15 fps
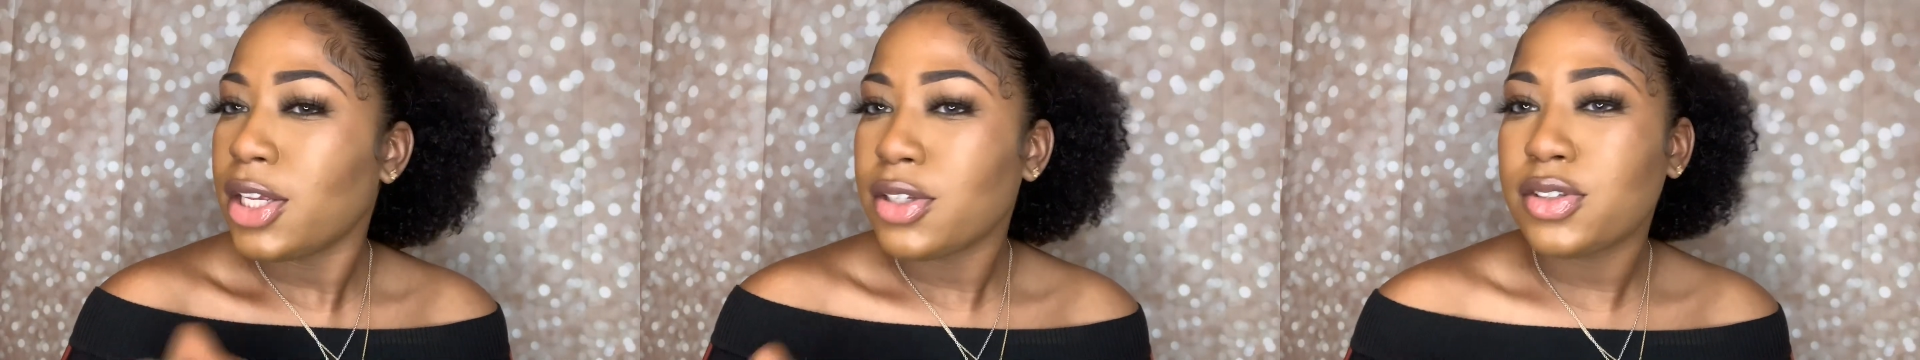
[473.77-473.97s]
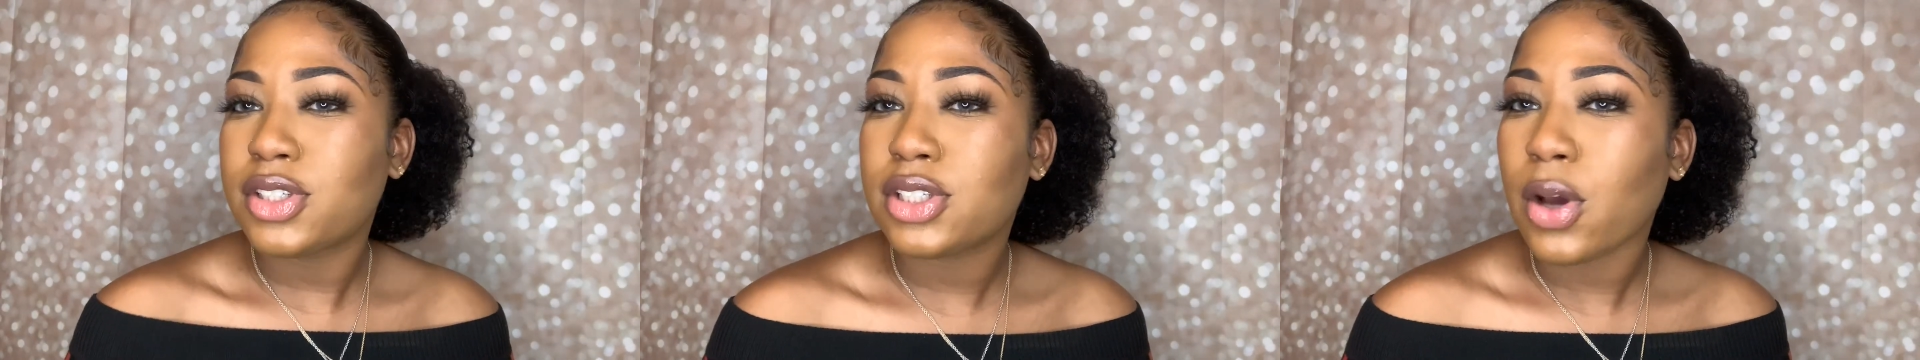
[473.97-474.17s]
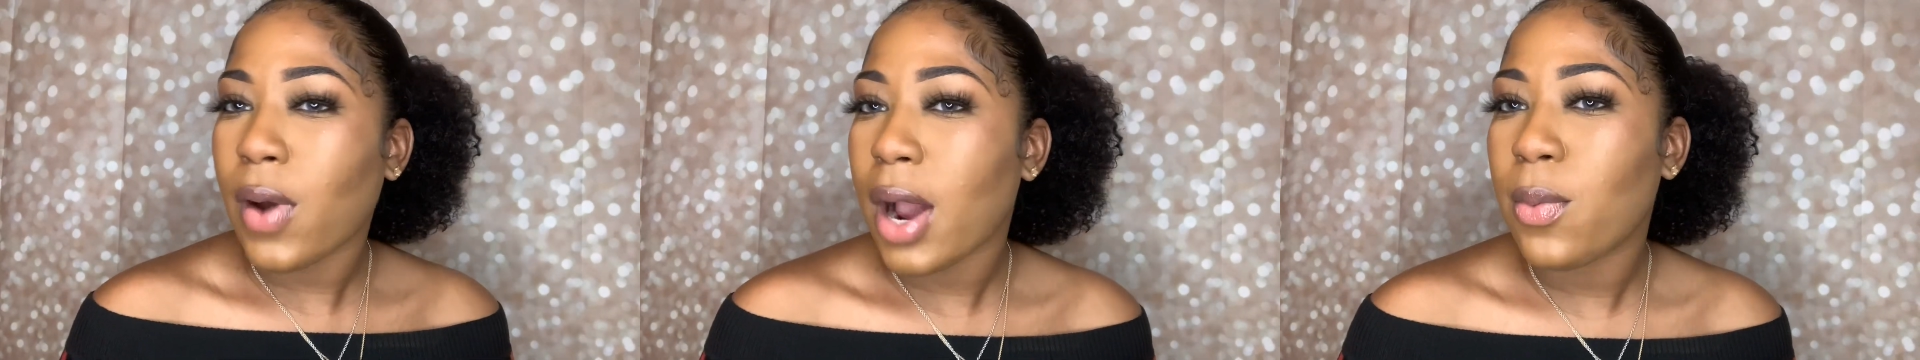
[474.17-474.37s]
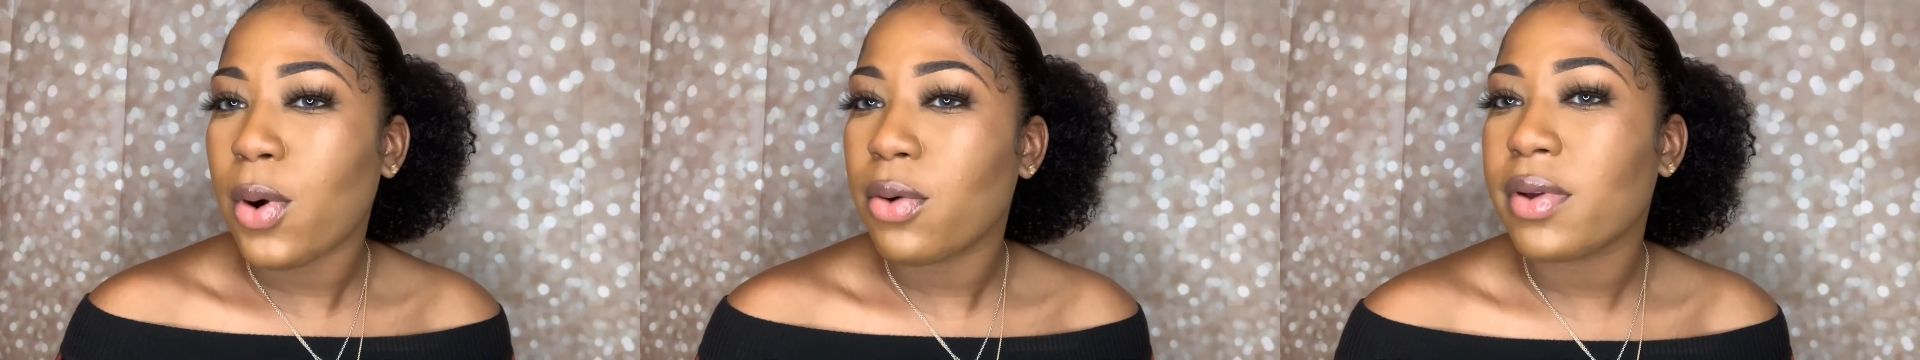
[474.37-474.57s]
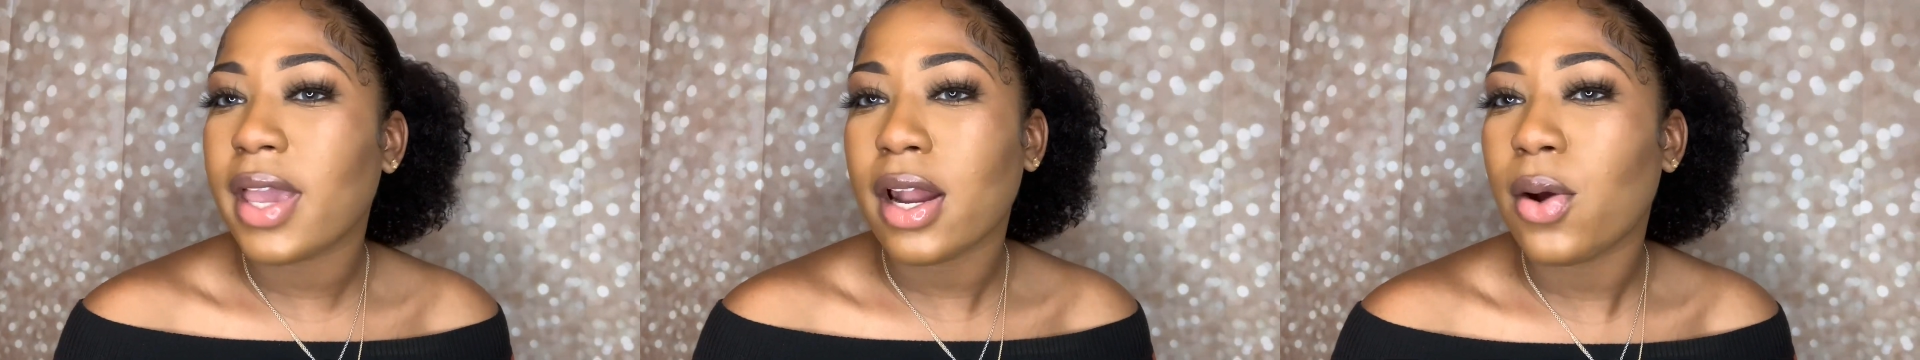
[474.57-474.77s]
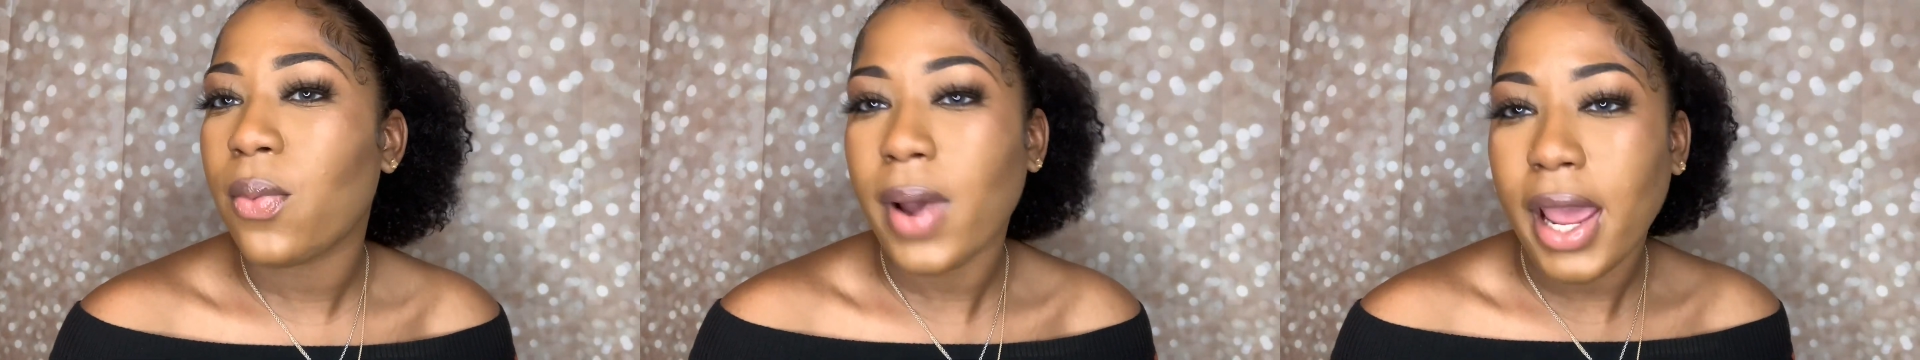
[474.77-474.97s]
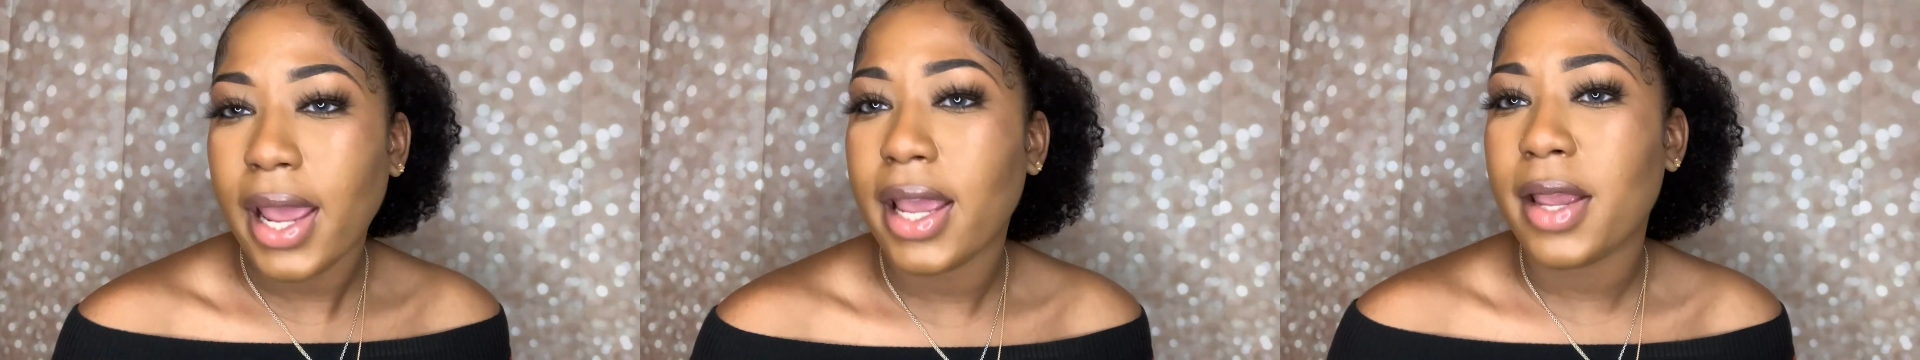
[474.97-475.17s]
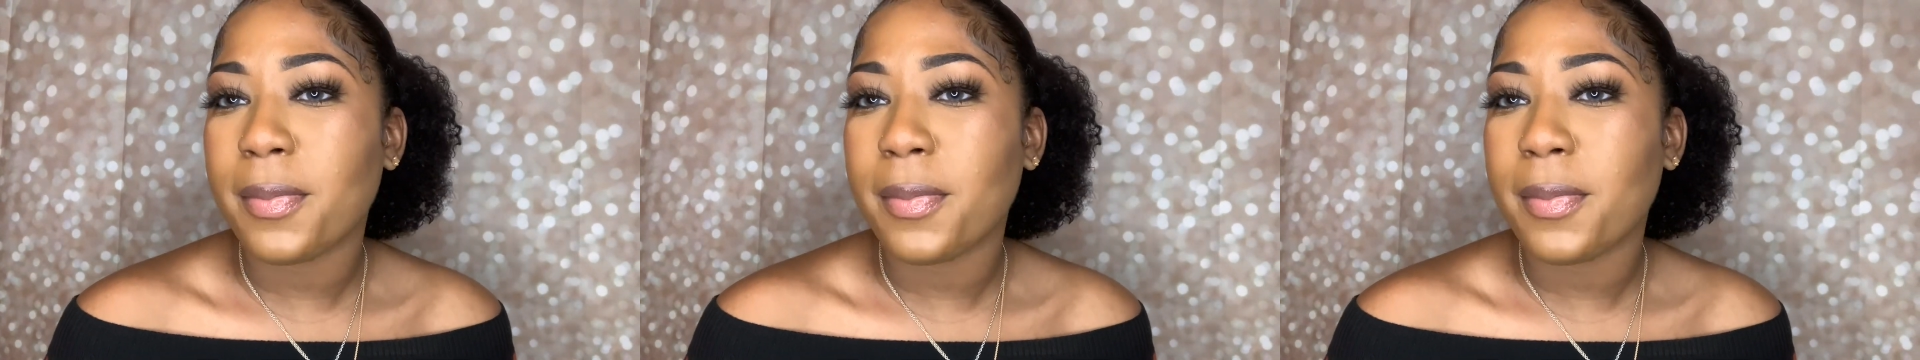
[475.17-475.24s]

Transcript: so I won't get away.